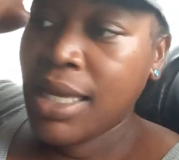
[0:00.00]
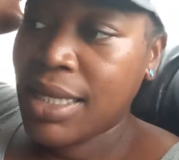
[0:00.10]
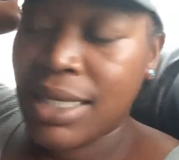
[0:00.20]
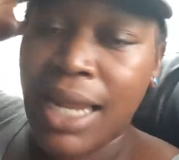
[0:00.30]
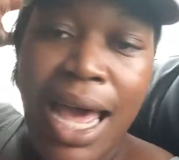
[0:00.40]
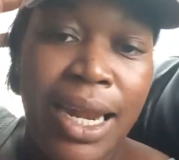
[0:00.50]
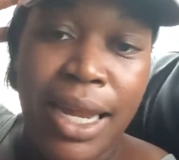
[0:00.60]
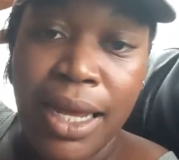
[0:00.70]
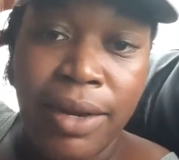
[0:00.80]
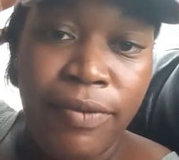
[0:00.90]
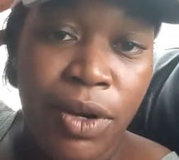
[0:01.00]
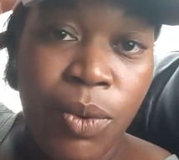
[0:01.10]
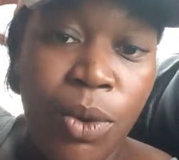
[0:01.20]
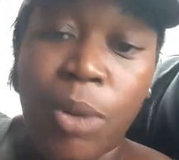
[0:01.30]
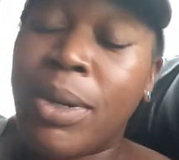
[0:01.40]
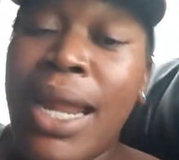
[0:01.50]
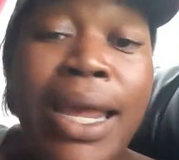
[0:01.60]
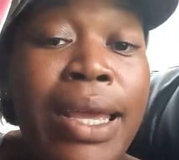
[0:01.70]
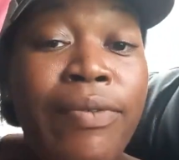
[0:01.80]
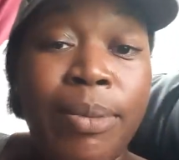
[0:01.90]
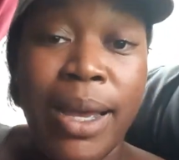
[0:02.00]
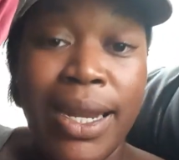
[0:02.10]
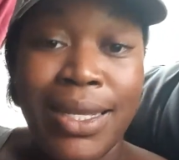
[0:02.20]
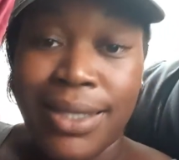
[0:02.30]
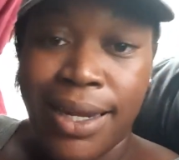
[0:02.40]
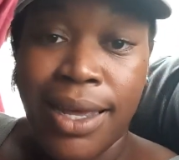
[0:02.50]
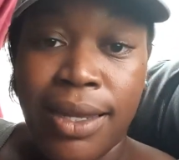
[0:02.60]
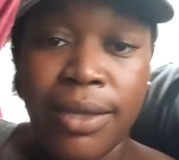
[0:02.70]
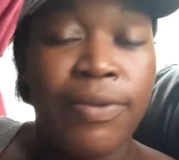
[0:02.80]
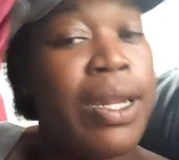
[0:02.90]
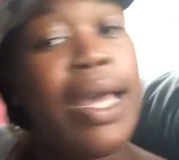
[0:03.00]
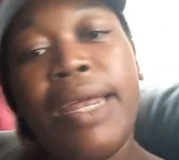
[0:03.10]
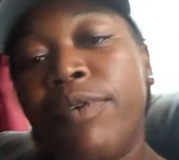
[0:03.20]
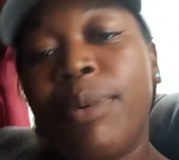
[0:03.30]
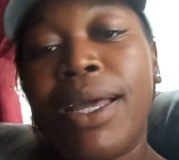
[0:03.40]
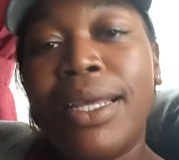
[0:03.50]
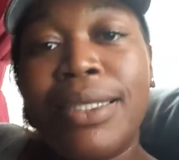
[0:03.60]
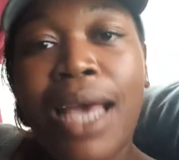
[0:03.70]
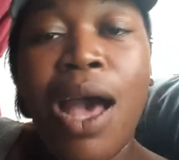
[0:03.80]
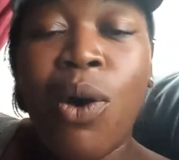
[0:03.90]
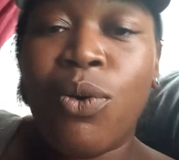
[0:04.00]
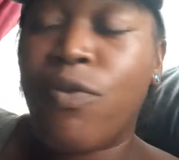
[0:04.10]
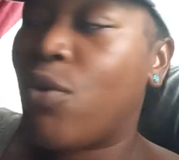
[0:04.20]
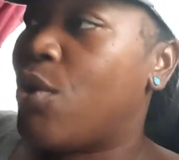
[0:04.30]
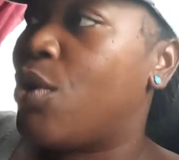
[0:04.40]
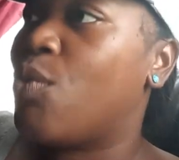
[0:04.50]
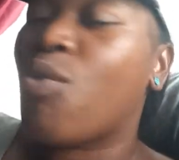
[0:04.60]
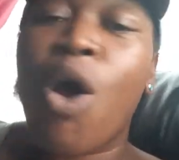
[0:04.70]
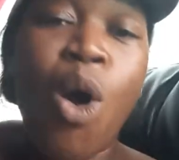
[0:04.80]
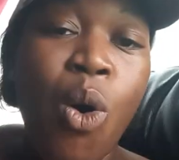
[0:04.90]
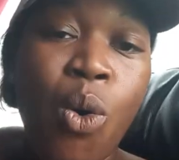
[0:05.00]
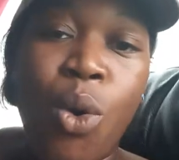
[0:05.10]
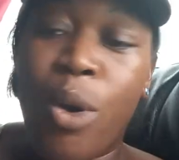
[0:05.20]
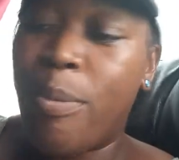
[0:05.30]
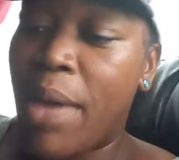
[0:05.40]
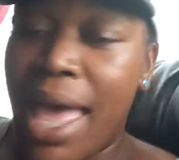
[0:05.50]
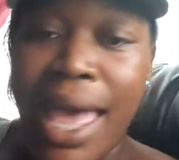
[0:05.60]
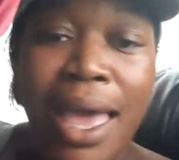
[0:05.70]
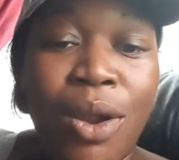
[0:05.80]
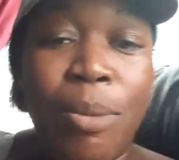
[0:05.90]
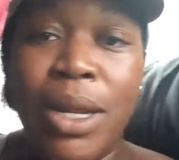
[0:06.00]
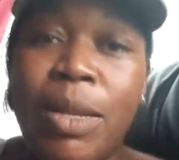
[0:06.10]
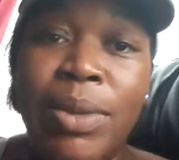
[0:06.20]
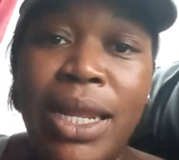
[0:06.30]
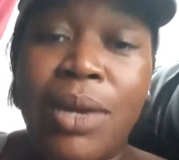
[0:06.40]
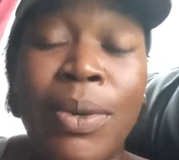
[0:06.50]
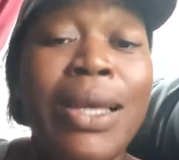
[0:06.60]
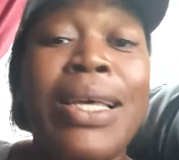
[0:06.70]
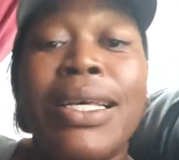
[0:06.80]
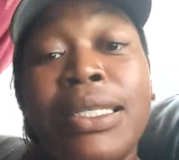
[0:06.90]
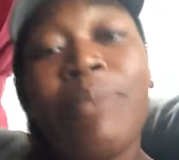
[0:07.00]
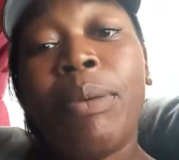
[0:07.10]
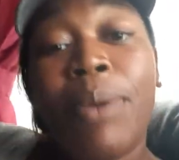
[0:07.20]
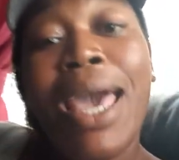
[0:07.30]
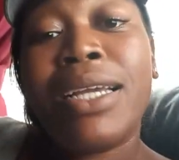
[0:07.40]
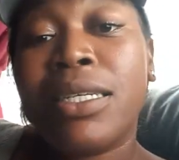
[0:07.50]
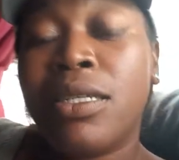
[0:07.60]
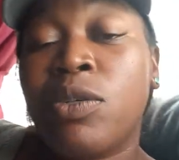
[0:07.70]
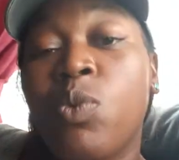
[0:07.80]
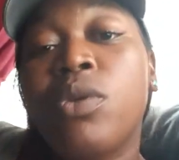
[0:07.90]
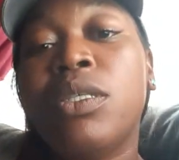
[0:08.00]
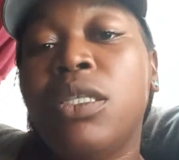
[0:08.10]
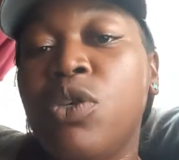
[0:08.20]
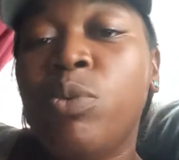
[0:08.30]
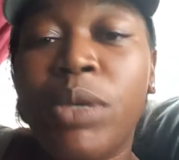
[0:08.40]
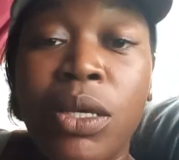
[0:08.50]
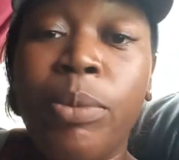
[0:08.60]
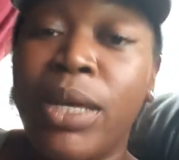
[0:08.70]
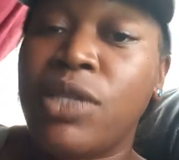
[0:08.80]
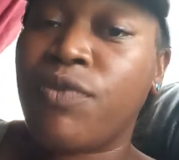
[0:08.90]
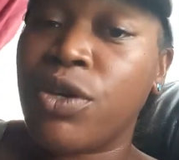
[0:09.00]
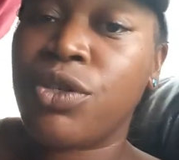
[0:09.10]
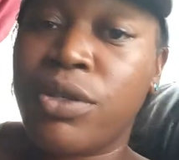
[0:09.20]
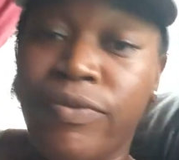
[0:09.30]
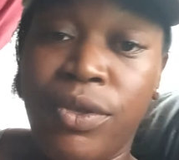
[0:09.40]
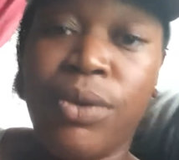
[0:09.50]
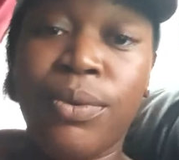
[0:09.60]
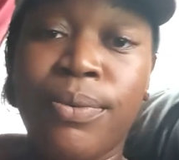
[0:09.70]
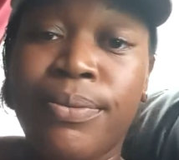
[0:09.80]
There's a lot of negative in the world, but not everybody is negative. Not everybody is out for wrong or bad or manipulating. Some people actually just want to see you be your best version of you.